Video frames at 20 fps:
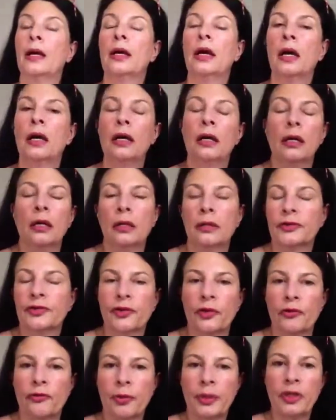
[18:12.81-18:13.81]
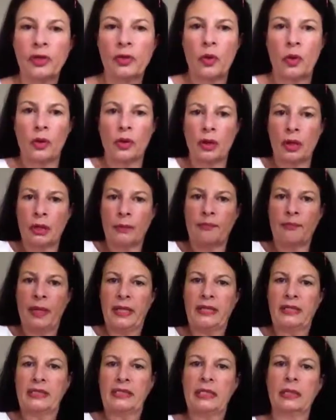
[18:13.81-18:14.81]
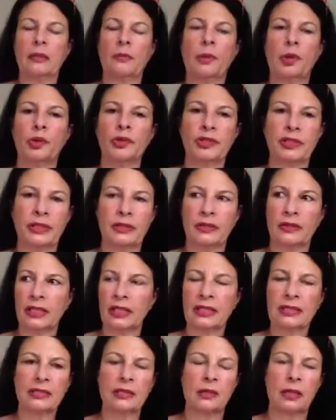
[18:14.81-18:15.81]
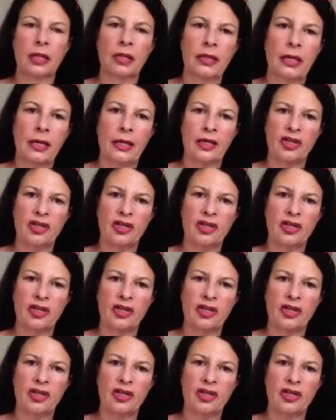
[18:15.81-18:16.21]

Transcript: sort of when you've got like bends in the body and things like that.